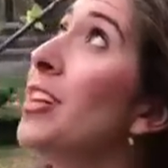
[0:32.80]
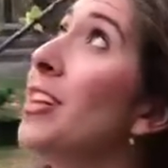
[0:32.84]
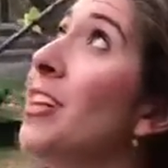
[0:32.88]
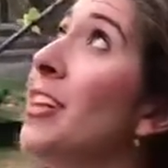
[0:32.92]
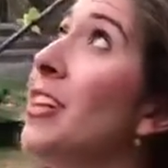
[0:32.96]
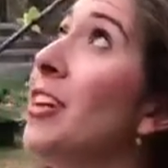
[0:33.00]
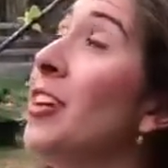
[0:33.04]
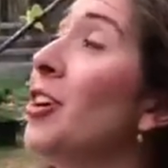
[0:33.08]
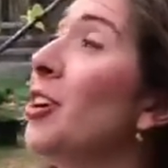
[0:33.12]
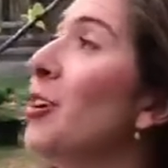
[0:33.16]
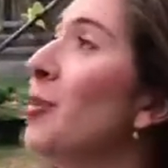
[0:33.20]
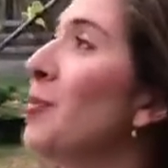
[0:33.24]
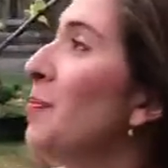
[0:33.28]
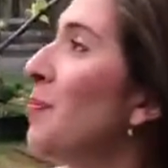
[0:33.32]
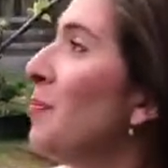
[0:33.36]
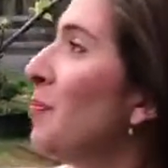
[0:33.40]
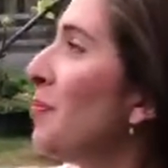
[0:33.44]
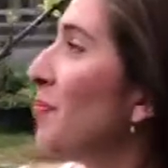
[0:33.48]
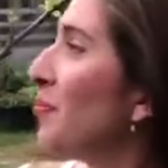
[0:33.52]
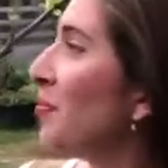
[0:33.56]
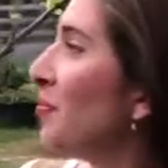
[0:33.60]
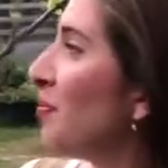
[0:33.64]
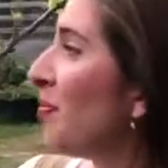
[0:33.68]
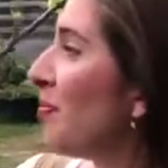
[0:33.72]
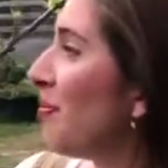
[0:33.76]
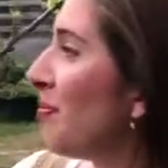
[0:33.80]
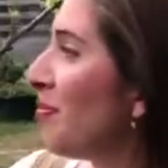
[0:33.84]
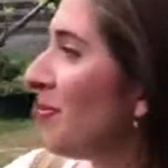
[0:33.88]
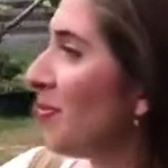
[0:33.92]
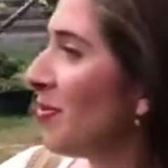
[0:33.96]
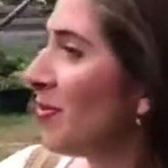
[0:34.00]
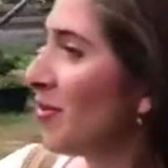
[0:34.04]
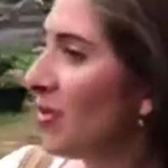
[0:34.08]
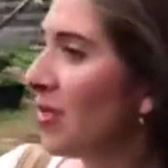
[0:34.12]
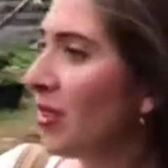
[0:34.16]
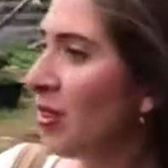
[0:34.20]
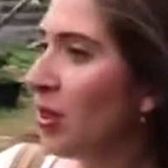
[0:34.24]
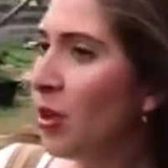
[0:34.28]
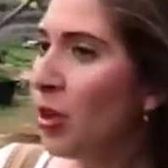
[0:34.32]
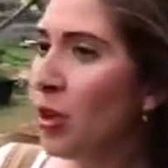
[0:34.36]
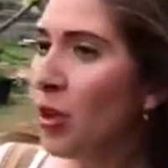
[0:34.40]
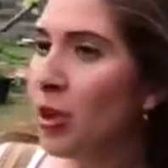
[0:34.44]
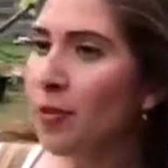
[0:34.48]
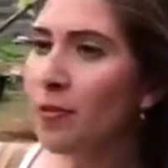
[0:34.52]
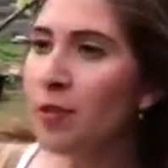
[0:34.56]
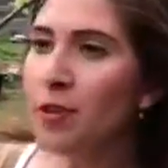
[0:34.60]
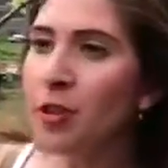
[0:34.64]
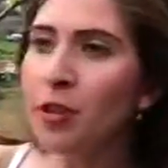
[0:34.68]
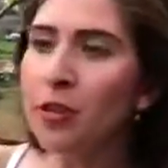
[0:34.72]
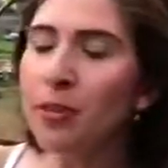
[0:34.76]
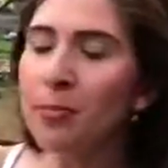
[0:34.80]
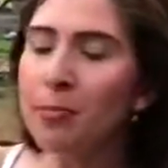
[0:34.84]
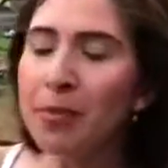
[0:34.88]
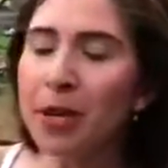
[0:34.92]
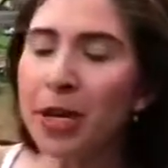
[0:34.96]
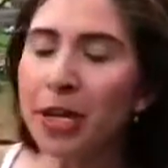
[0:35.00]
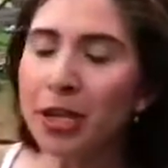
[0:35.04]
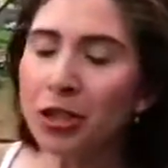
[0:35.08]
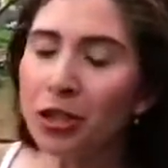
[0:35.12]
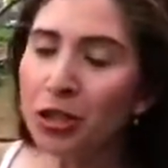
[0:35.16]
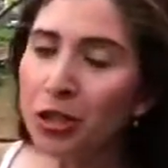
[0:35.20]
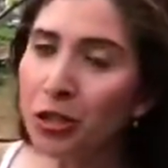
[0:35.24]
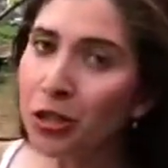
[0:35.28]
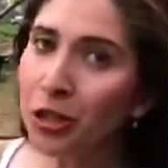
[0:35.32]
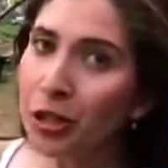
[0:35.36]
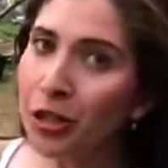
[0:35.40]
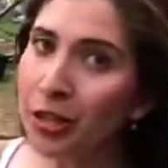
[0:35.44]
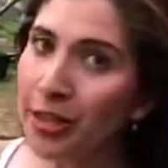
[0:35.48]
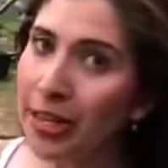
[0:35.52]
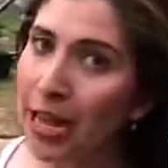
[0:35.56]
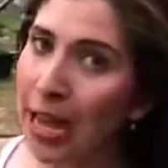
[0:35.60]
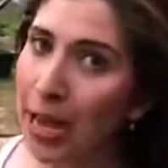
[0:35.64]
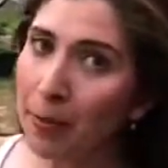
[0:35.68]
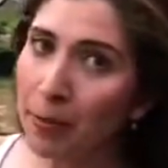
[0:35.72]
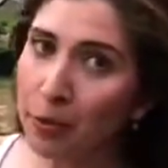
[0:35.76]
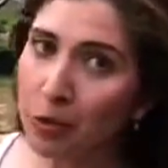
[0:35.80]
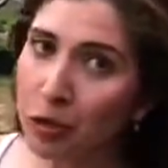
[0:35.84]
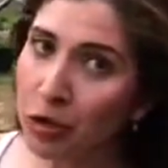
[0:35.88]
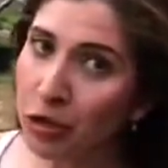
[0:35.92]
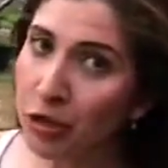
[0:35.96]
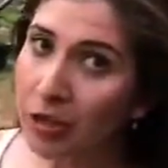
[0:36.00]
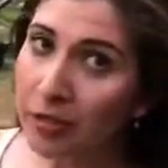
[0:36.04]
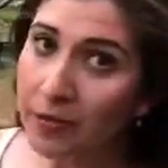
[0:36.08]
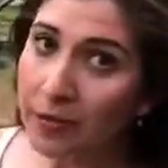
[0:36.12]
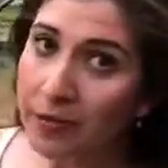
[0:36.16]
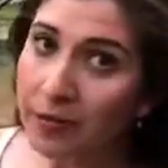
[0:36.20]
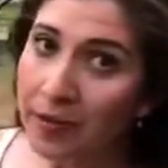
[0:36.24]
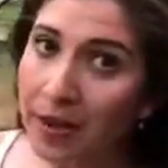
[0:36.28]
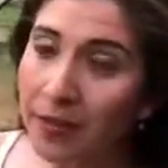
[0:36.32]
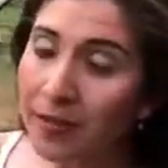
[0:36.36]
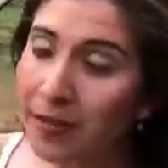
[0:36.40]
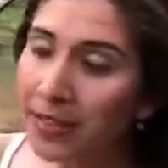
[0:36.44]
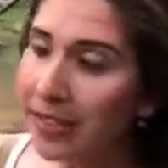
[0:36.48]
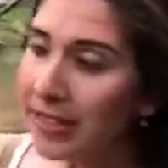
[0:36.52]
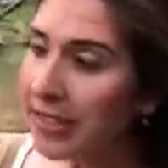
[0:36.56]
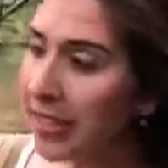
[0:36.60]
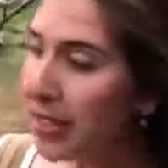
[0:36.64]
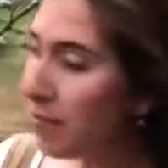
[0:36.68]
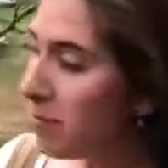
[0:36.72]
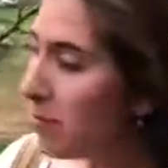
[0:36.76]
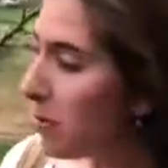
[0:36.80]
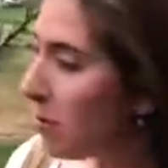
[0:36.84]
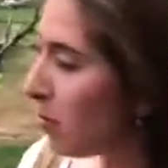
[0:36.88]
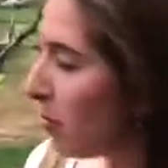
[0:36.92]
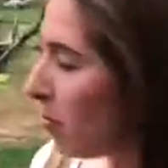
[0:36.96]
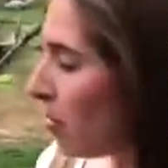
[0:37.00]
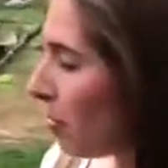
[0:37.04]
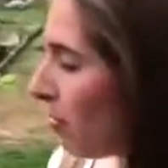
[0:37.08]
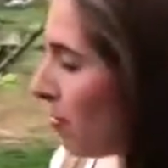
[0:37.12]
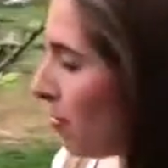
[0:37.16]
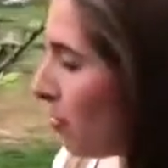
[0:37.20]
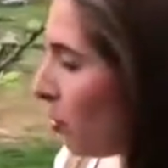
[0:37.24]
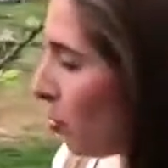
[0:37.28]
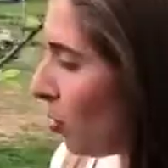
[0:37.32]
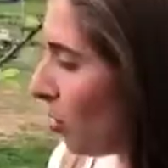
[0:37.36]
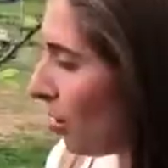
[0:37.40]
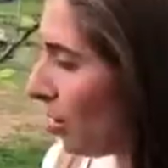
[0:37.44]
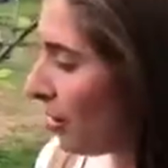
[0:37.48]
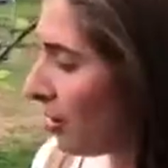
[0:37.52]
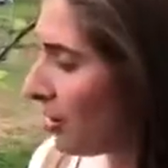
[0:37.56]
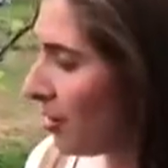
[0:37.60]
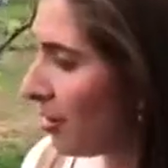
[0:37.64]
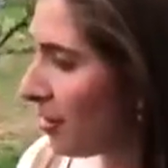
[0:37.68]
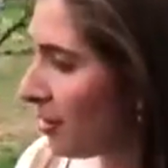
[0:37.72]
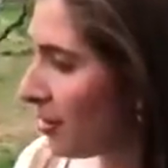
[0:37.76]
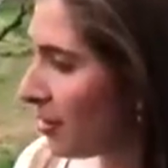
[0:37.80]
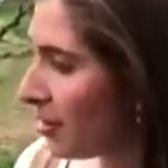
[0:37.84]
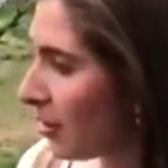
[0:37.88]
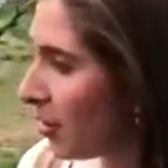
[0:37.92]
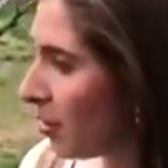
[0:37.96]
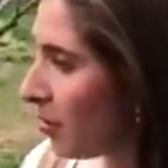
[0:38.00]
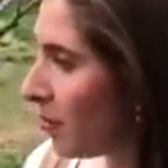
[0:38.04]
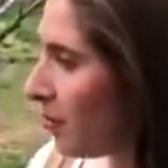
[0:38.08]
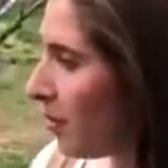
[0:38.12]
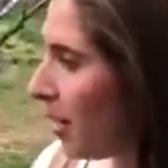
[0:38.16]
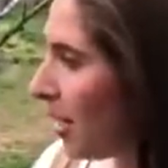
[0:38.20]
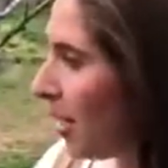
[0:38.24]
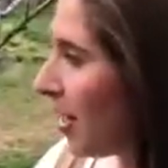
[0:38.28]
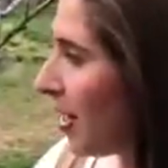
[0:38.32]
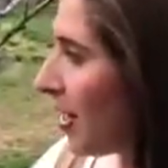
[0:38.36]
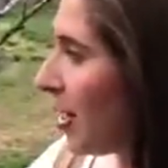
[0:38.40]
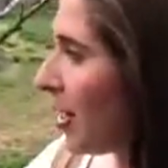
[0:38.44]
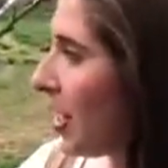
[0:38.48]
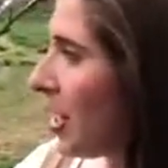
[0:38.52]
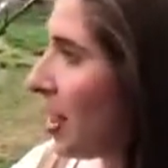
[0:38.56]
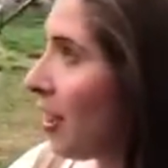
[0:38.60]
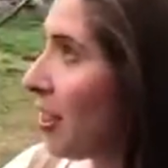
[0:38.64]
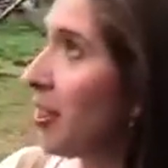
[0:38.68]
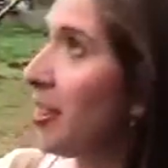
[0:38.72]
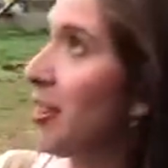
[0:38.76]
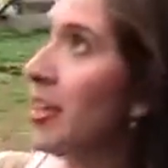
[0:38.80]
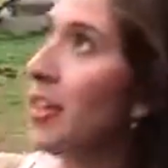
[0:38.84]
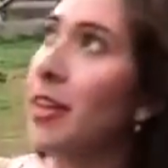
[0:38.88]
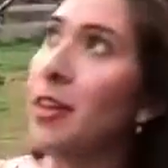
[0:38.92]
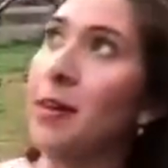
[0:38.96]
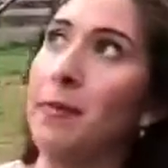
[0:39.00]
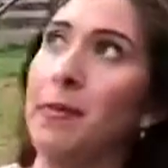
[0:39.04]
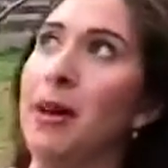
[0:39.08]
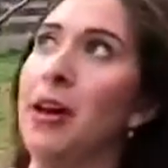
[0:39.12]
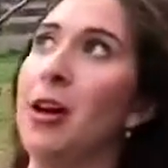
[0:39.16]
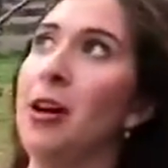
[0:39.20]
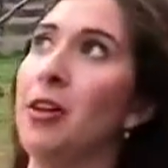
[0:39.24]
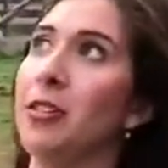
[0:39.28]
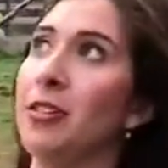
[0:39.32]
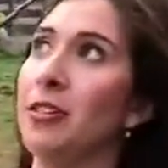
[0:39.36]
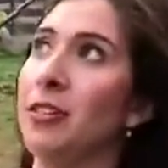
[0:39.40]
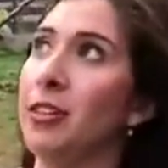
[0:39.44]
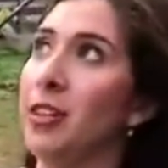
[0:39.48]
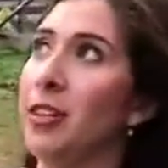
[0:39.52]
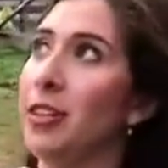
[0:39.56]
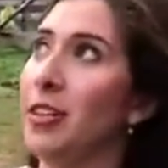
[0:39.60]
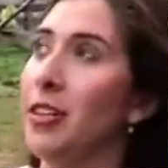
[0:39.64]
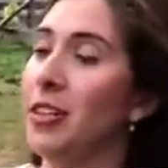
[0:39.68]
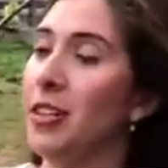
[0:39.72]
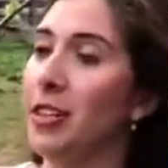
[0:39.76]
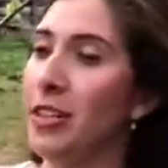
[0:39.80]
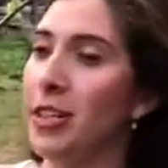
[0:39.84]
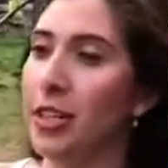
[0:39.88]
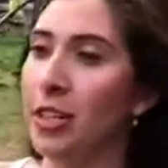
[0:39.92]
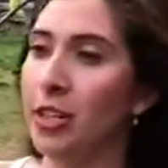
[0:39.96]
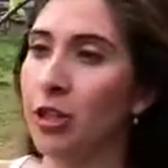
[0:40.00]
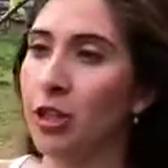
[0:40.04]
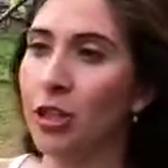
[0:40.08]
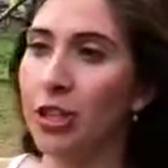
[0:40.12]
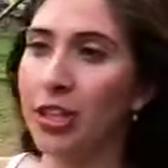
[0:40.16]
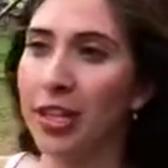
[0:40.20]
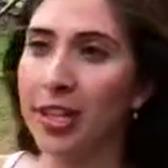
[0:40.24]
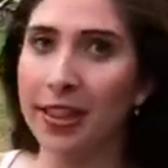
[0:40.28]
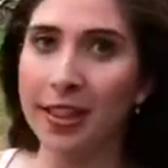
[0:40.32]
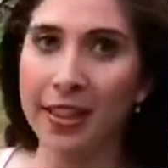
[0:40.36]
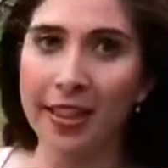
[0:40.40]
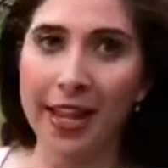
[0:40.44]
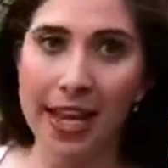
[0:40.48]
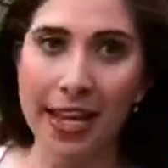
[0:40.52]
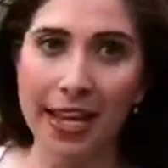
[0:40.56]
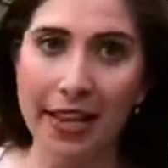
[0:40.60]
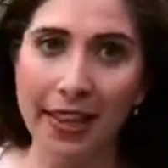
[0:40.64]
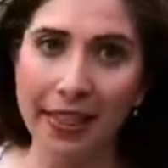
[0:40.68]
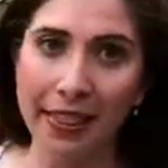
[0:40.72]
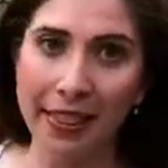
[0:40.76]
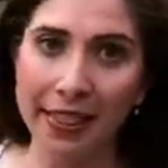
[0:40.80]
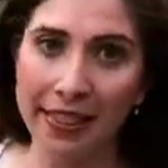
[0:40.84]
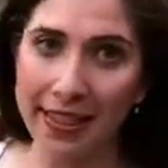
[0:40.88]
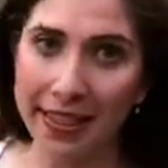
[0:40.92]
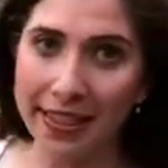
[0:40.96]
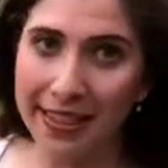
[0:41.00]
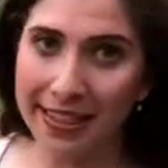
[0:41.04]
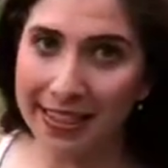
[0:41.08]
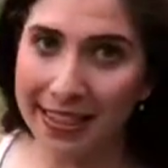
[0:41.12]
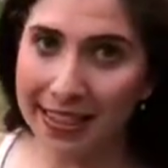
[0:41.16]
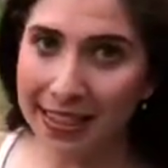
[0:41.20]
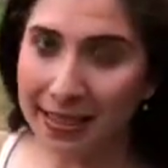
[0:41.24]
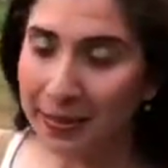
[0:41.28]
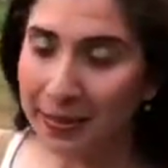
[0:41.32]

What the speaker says: here, if you picture an apple tree, if you've ever seen one before, you might not think about it looking like this.